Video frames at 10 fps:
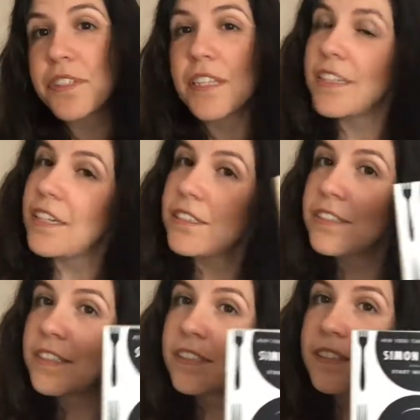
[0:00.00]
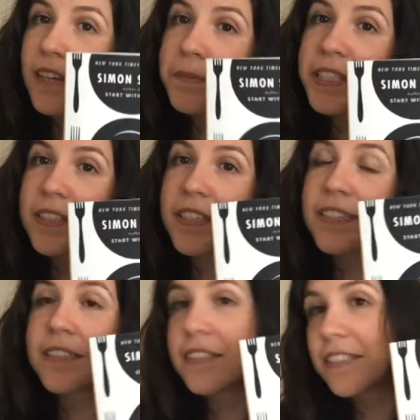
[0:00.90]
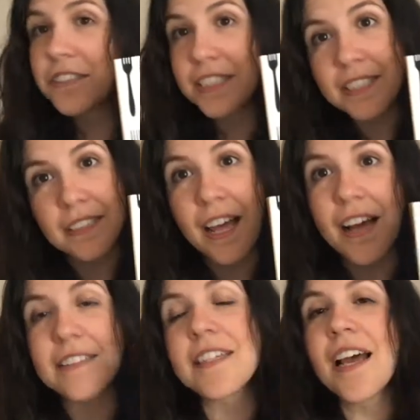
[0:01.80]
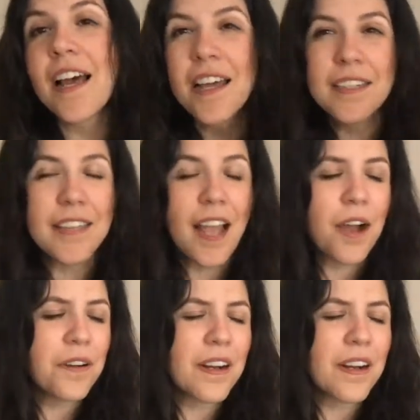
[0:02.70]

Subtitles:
and the other is Simon Sinek's Leaders Eat Last. Now,